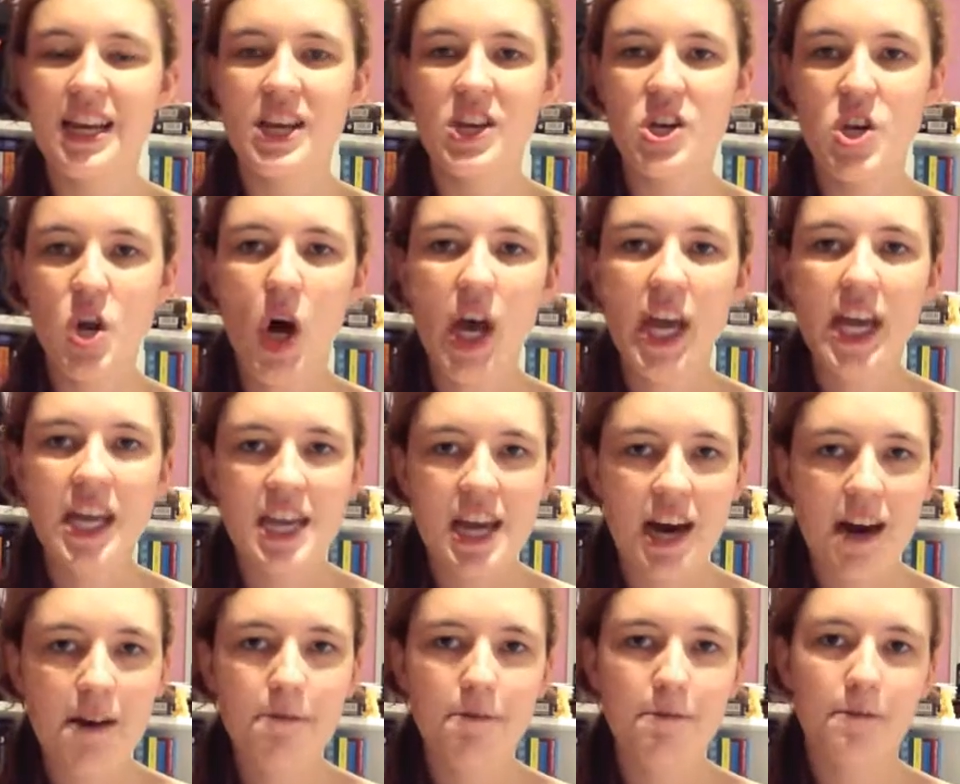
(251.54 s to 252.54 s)
not
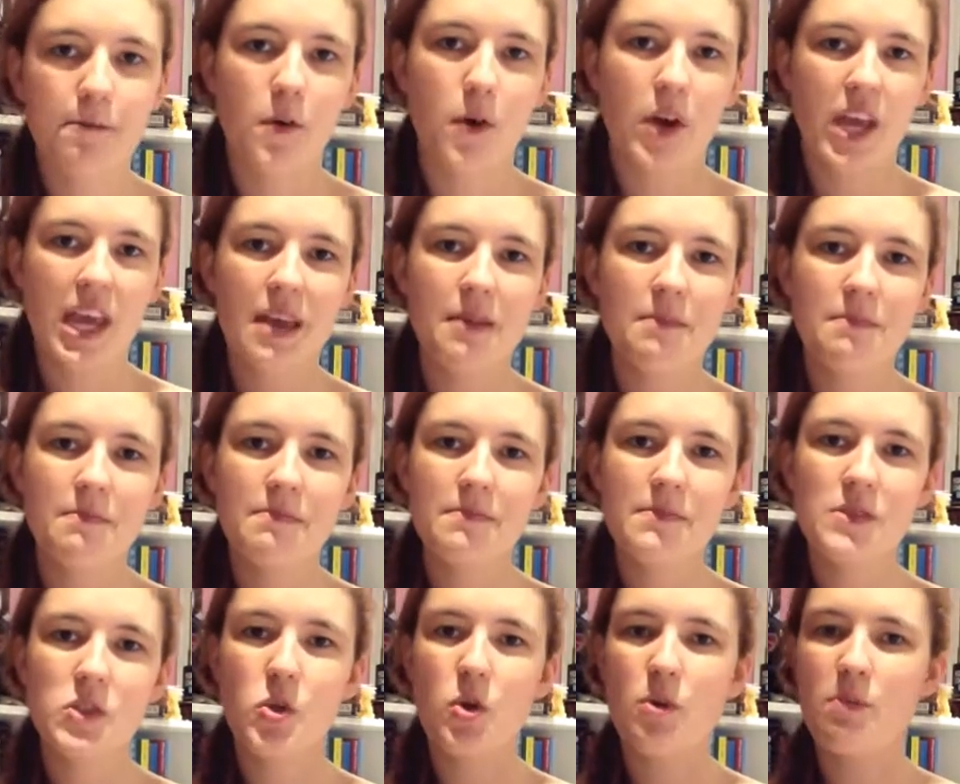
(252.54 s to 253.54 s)
enough for him
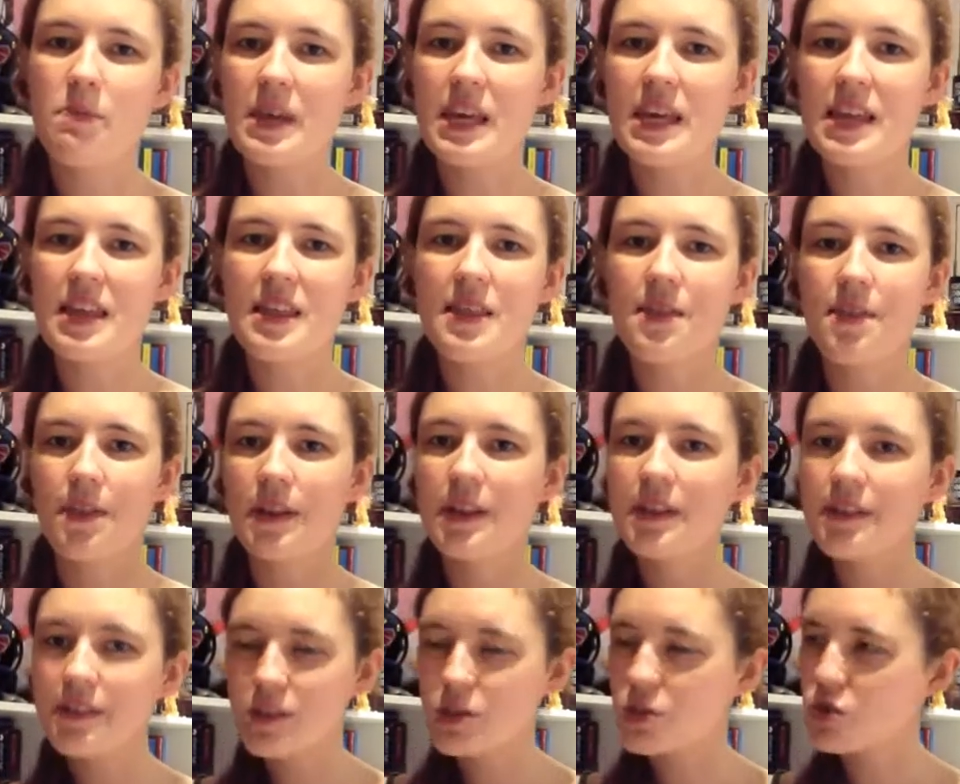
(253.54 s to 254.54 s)
to be
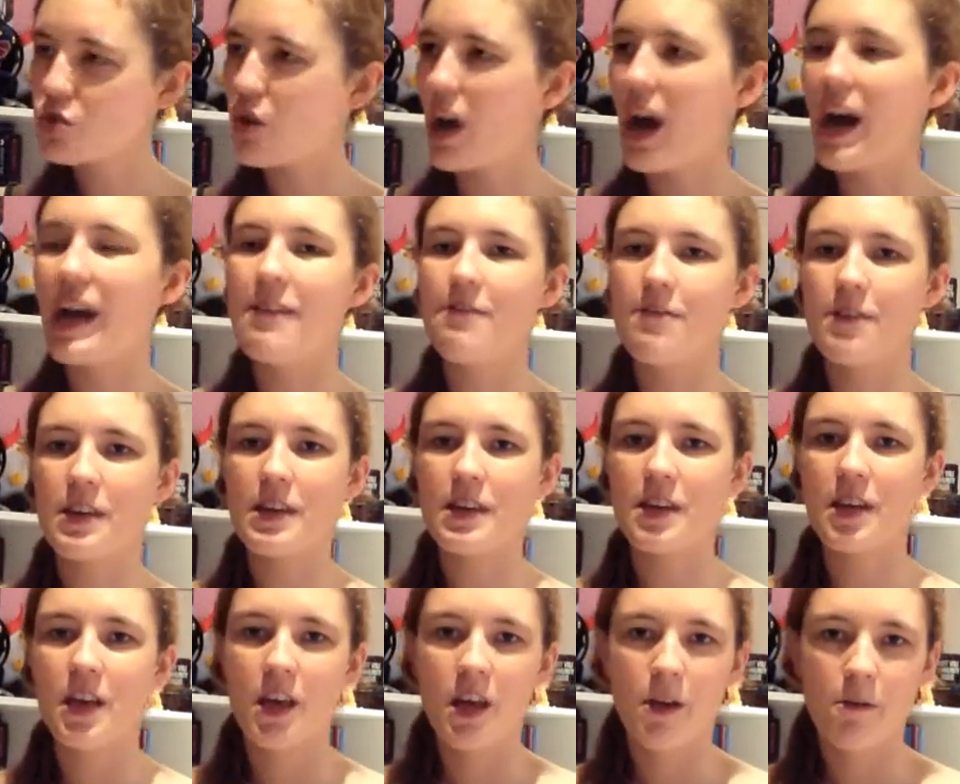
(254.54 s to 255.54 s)
the
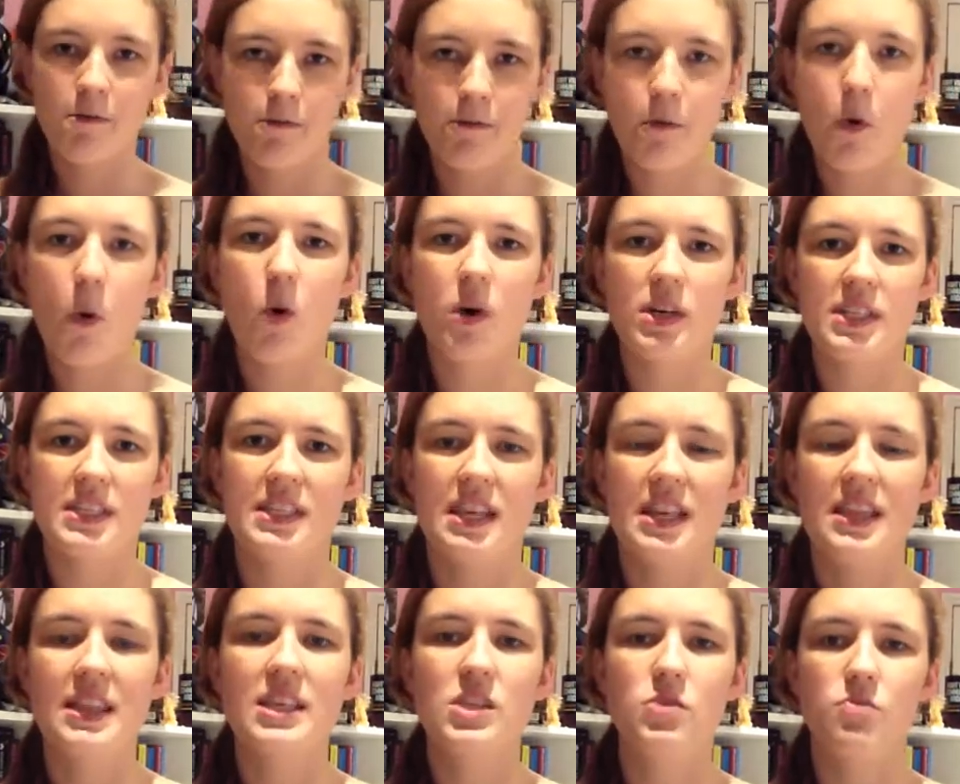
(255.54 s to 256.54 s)
driving force
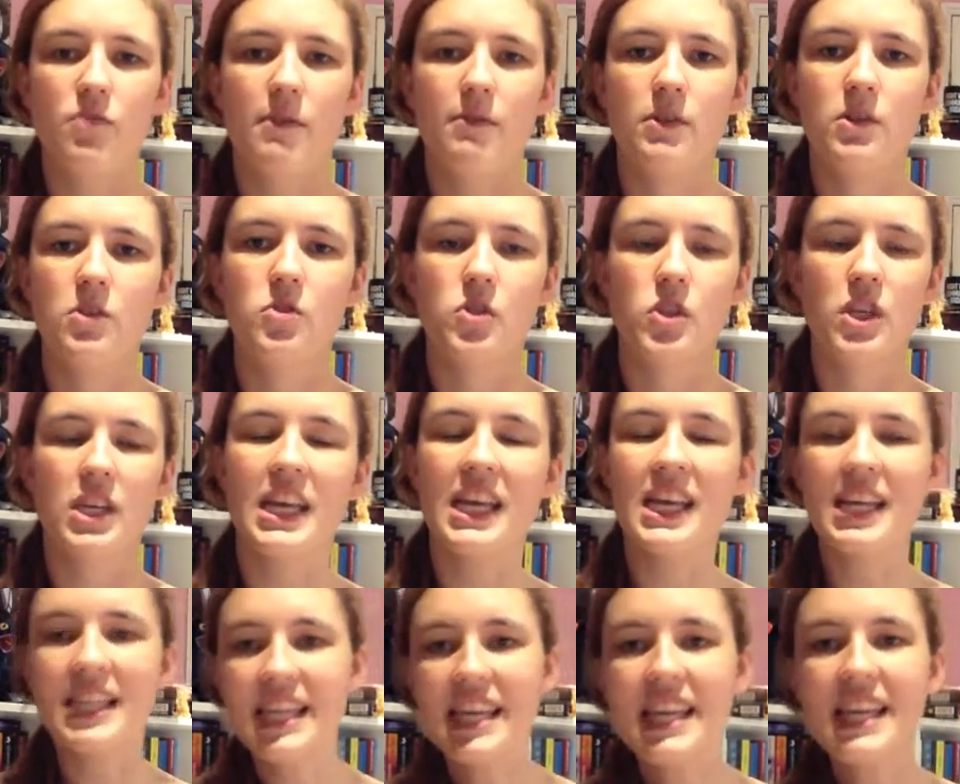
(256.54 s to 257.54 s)
in this revolution.
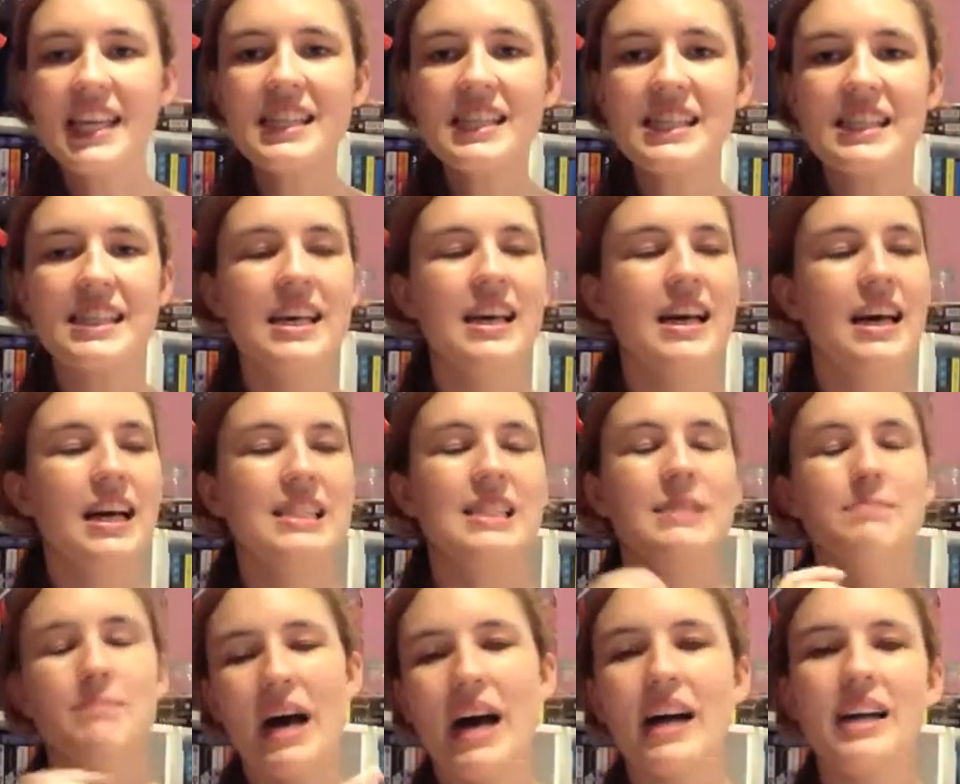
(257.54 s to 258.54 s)
He needs a
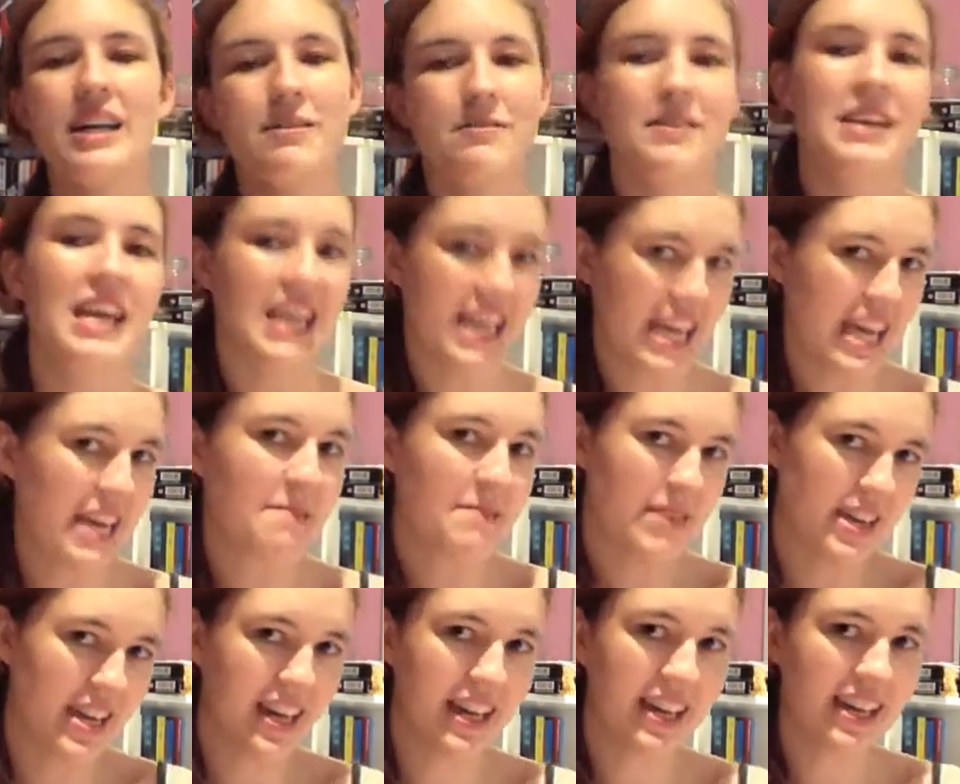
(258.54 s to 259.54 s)
spark of
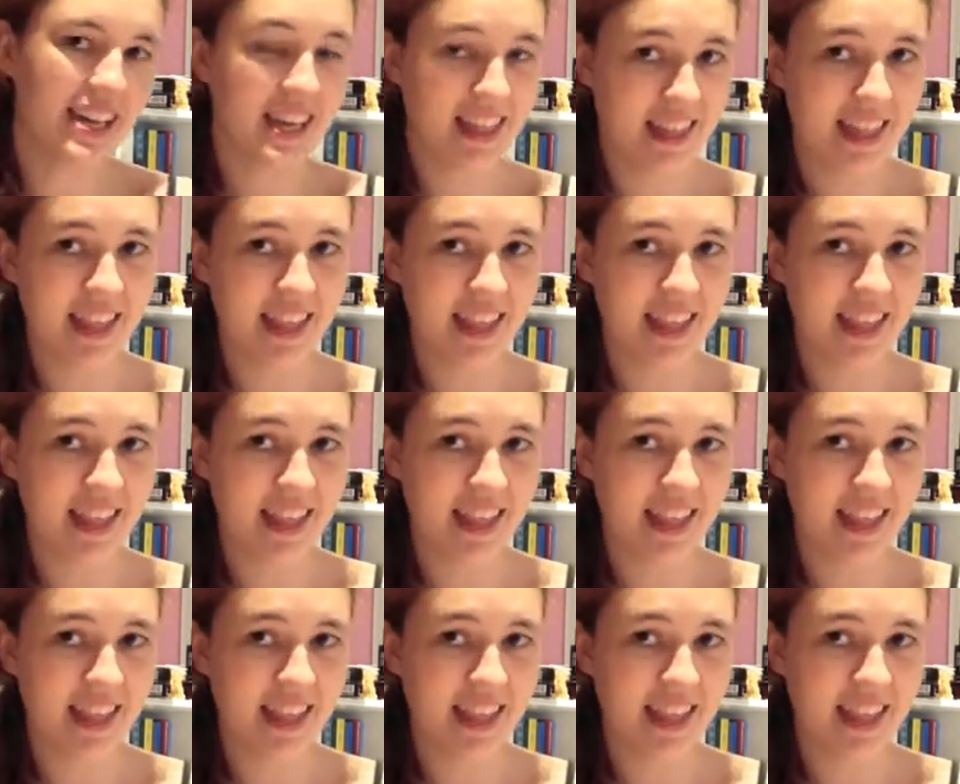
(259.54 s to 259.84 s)
Nehemia in